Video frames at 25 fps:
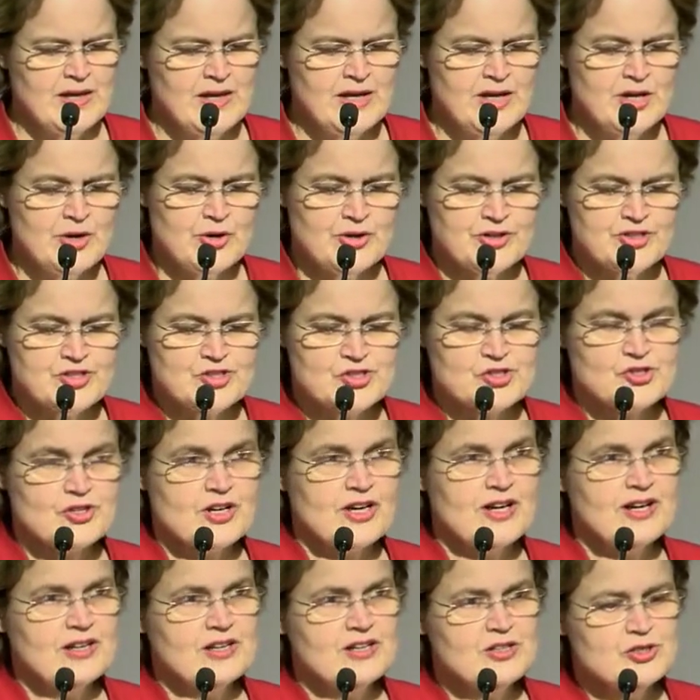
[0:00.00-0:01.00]
Here in
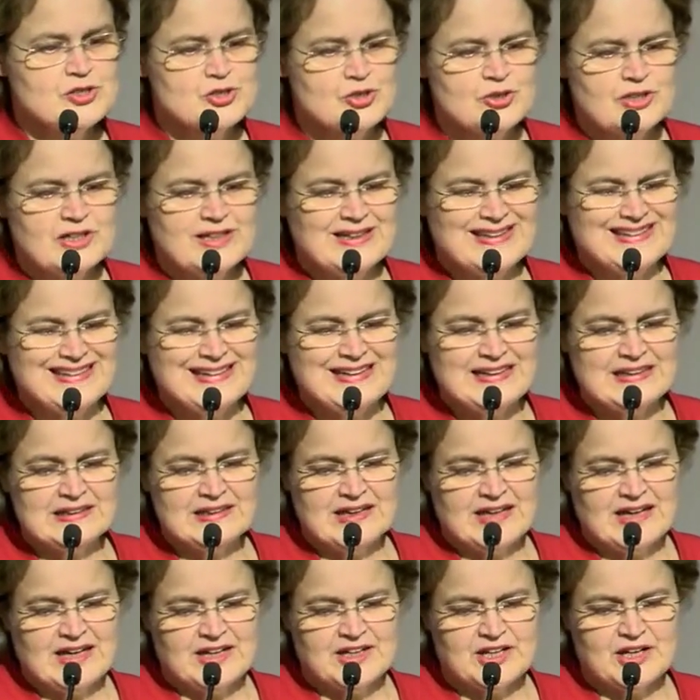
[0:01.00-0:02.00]
Australia, Julia
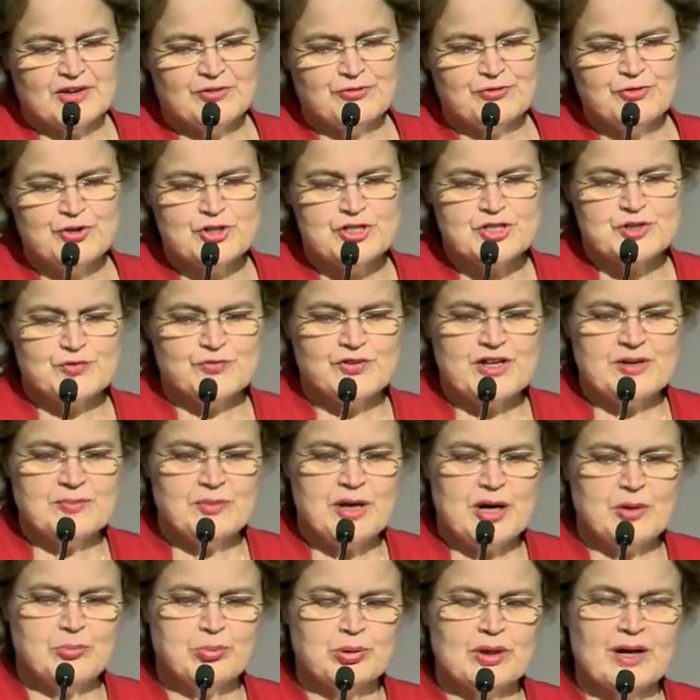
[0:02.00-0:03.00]
Gillard, our first
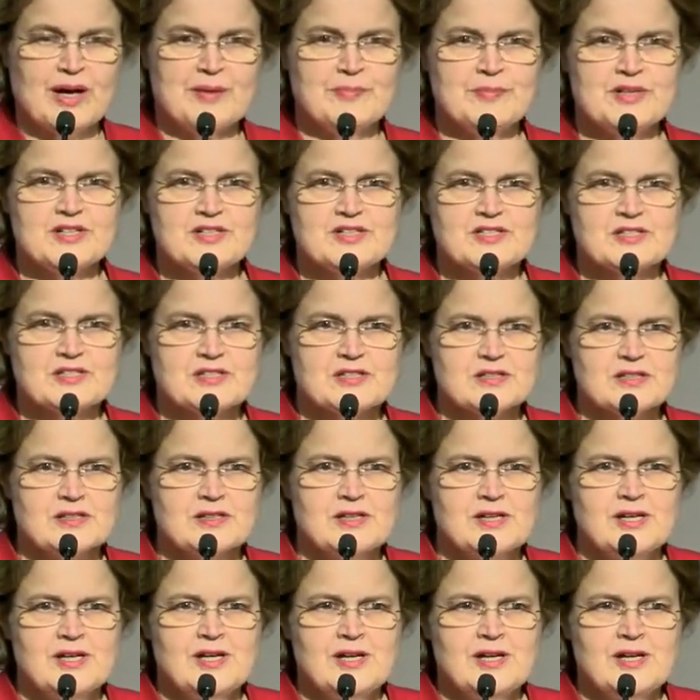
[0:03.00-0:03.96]
female Prime Minister,